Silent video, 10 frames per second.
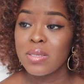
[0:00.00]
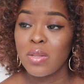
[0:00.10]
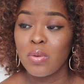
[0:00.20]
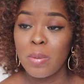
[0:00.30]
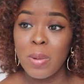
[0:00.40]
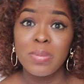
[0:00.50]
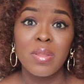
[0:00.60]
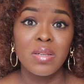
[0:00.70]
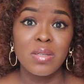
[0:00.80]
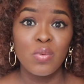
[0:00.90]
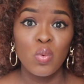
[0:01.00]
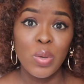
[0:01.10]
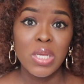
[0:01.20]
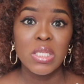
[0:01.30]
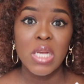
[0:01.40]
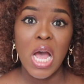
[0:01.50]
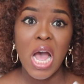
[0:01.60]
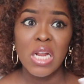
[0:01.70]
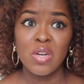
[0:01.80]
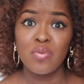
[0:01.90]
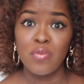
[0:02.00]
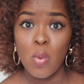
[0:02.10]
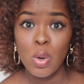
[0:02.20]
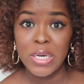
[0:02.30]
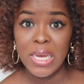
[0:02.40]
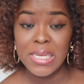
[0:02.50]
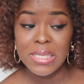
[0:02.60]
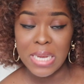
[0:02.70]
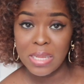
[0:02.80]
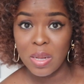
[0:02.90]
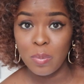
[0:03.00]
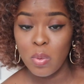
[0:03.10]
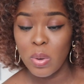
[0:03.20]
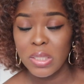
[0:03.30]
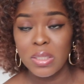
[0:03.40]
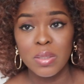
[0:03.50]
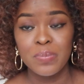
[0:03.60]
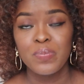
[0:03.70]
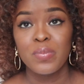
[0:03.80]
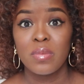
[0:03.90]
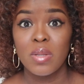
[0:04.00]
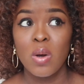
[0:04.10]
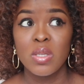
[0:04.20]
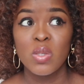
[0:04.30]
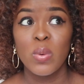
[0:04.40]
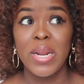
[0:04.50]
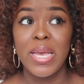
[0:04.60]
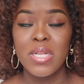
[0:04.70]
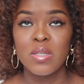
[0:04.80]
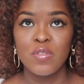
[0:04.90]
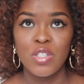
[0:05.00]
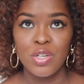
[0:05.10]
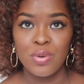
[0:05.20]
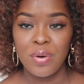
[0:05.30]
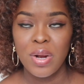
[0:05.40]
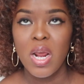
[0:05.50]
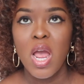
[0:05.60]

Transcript: I told them I'm 37 weeks and 4 days at that point. That was the 28th of January.